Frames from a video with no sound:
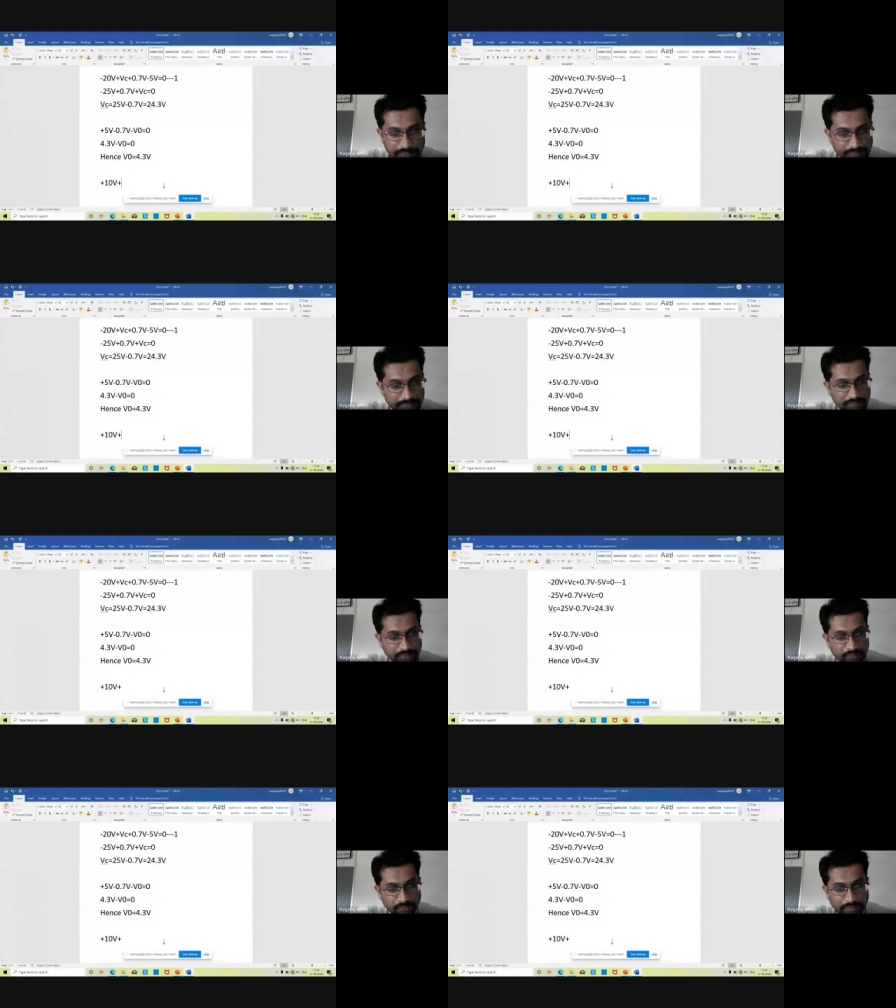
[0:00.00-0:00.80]

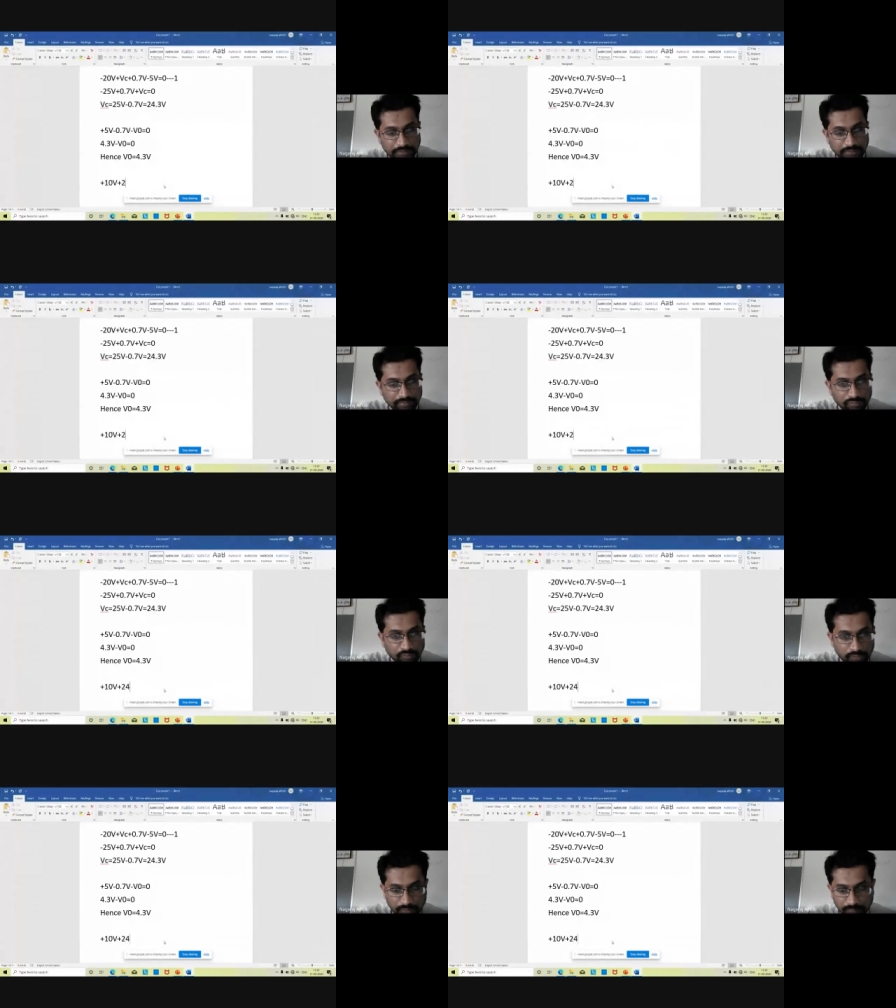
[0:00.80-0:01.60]
Plus
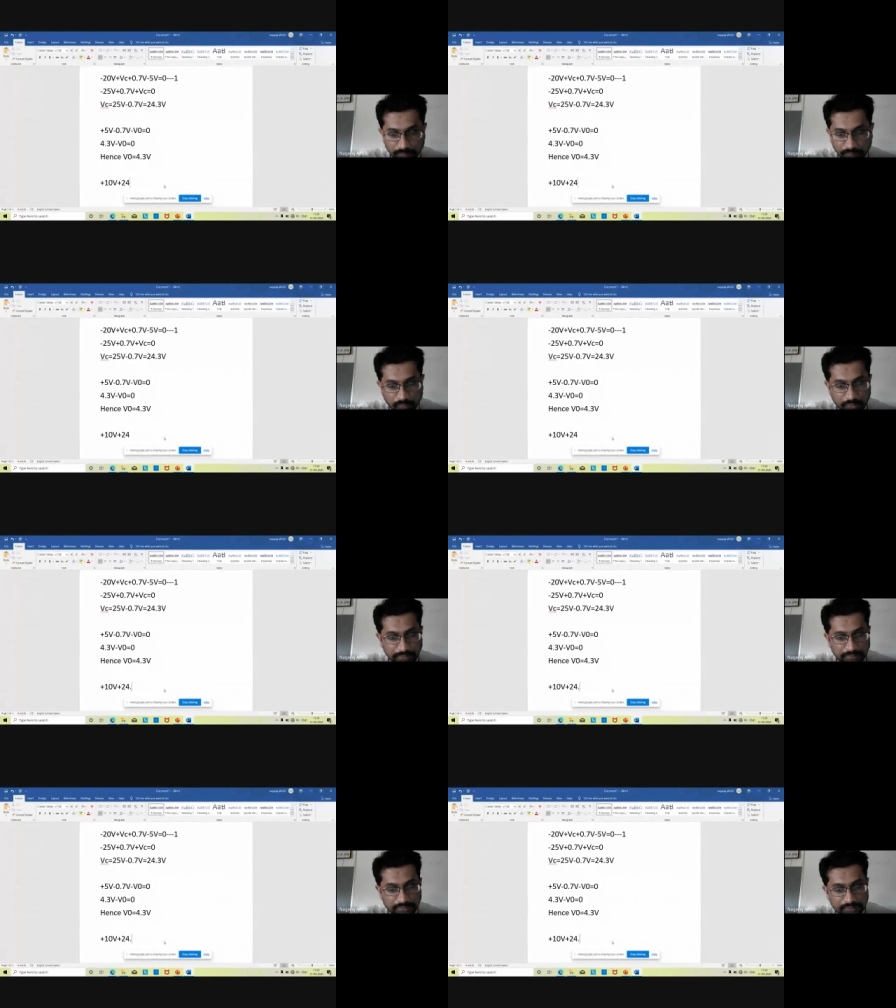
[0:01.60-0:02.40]

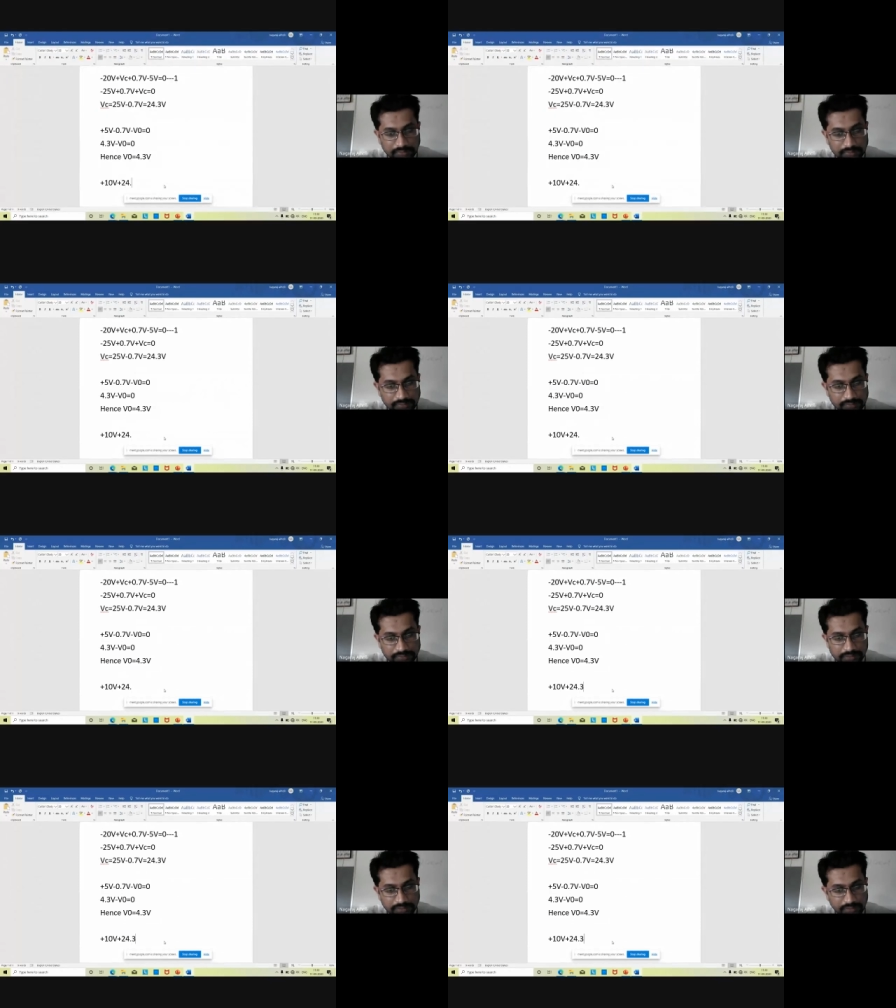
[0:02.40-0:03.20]
24.5
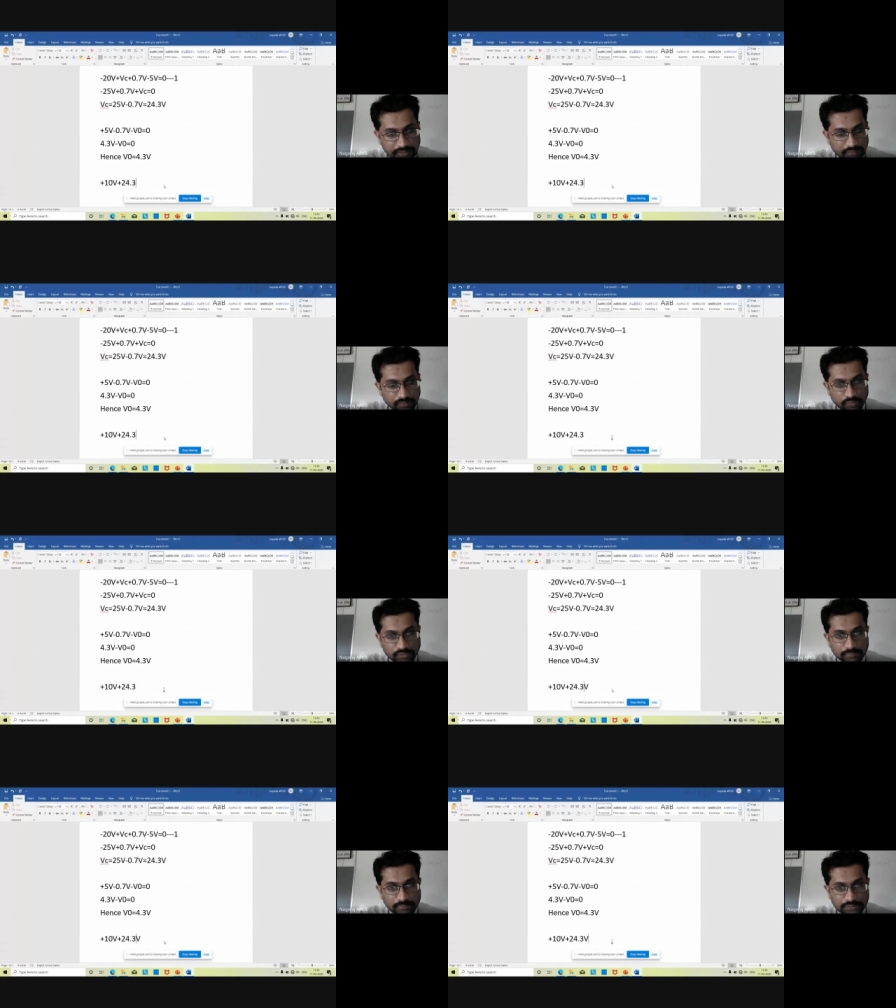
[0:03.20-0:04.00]
3
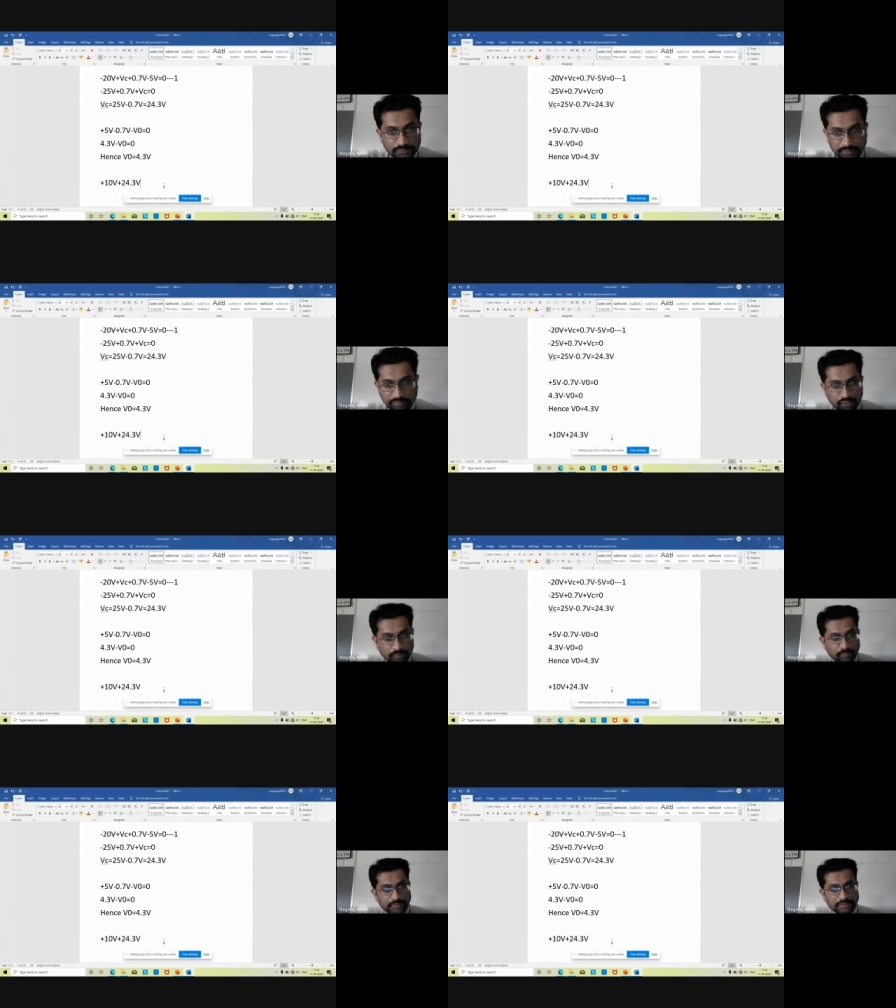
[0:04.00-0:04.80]
volts plus
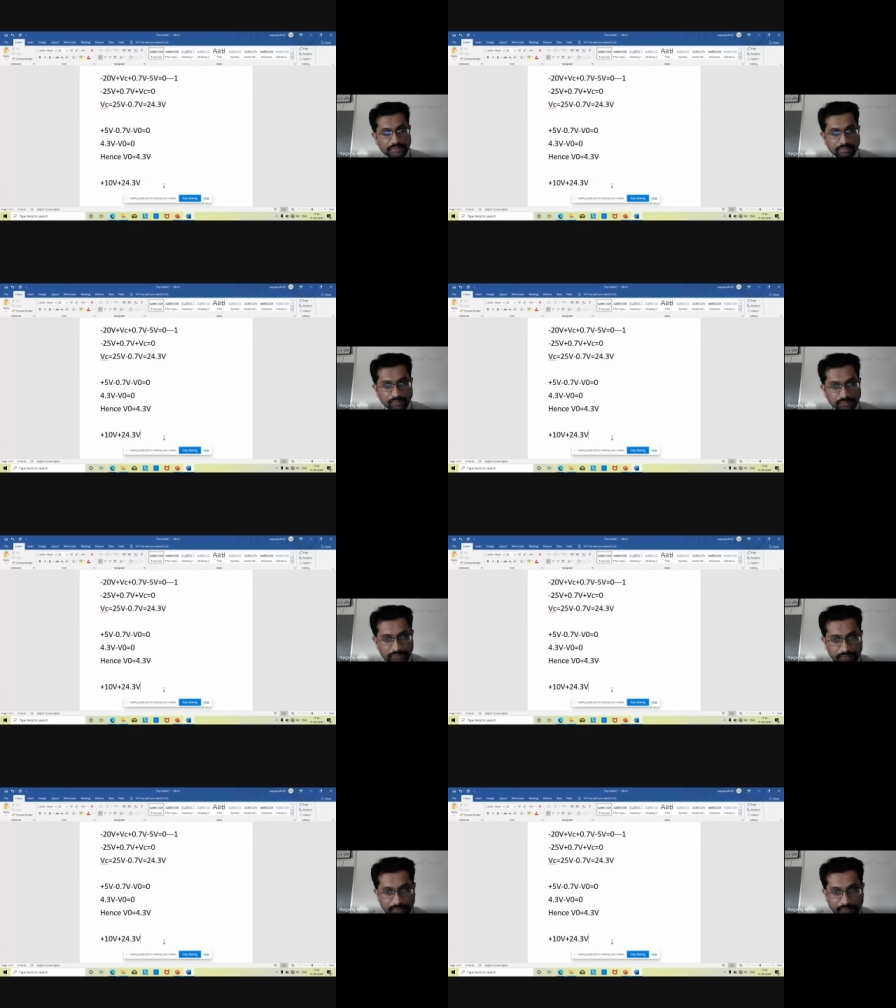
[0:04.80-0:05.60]
24.3
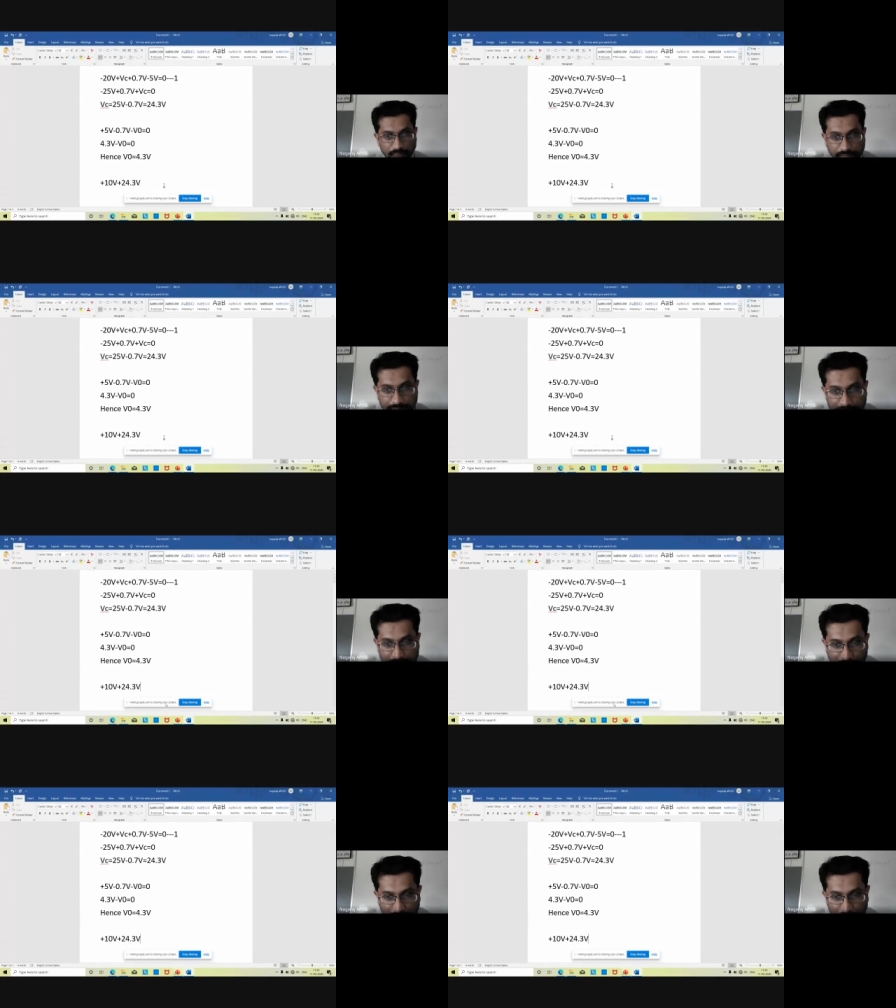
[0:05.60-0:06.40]
volts. What is the
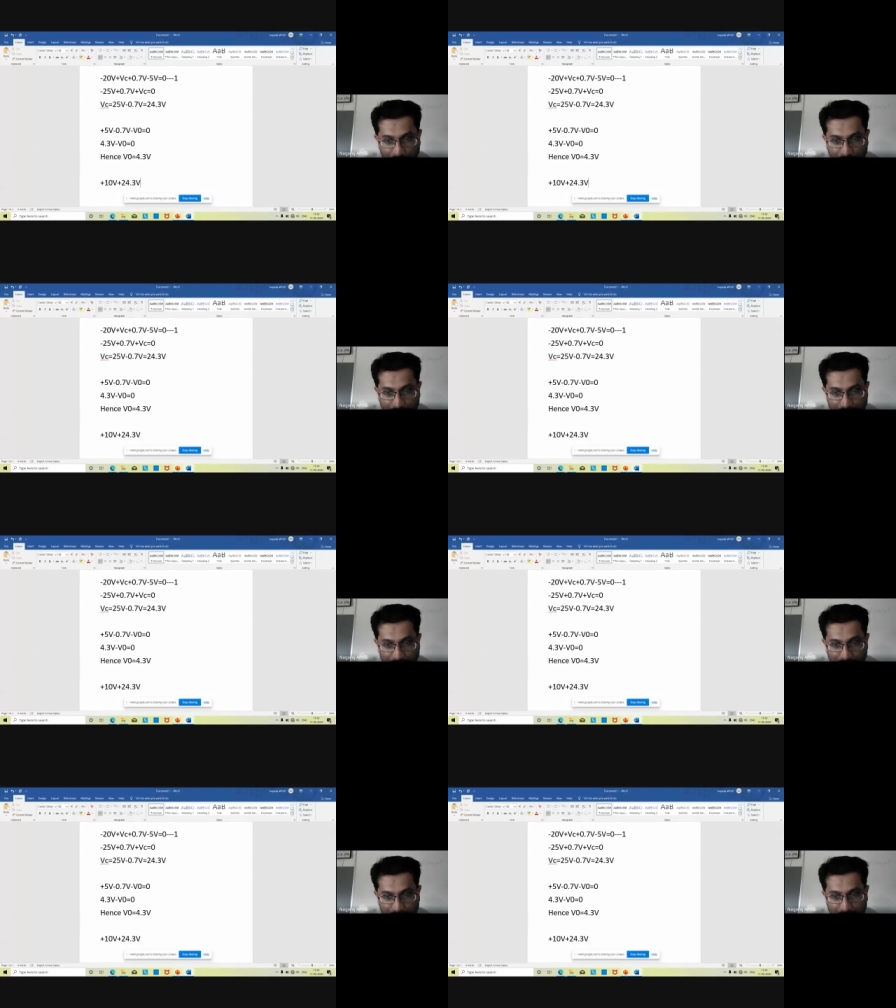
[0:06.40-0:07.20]
next component
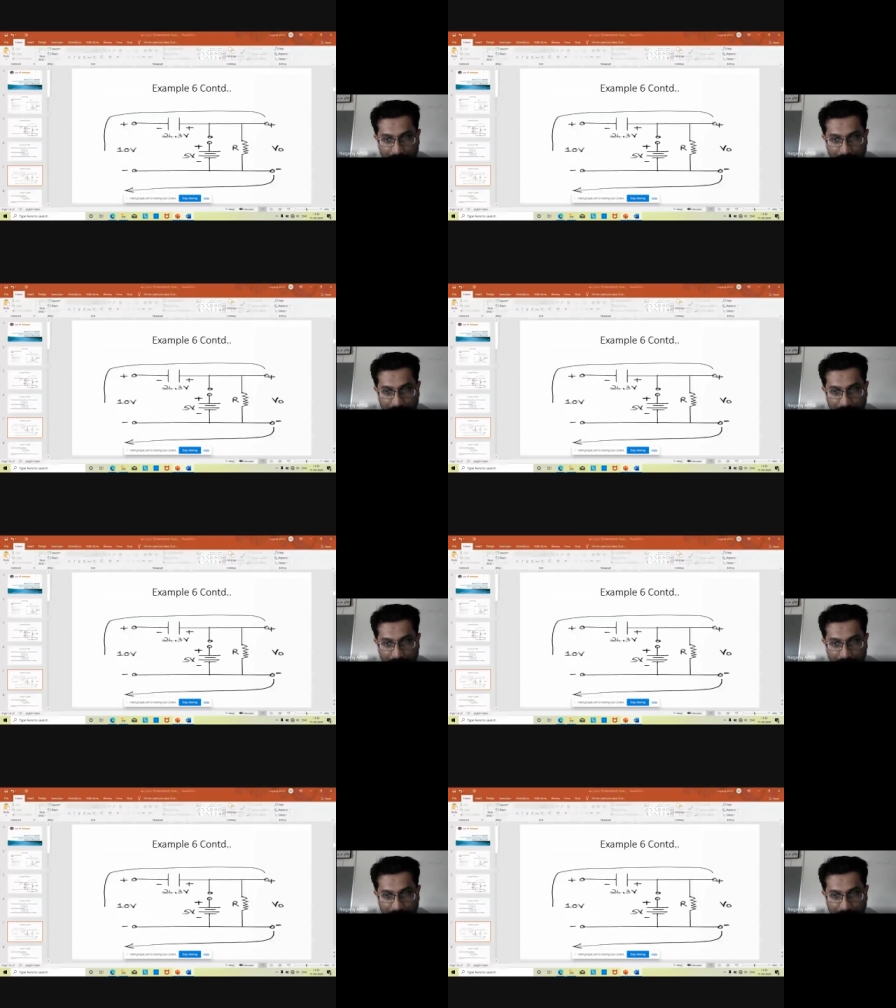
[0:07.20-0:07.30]
students?